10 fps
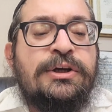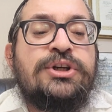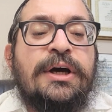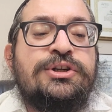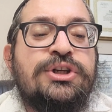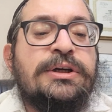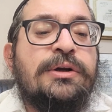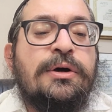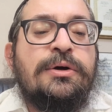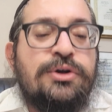
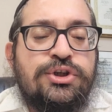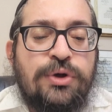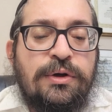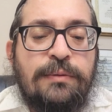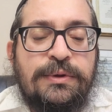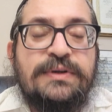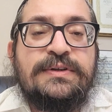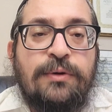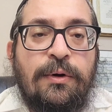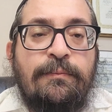Sha'ashchina shoyra
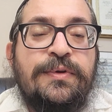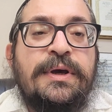b'Yisrael,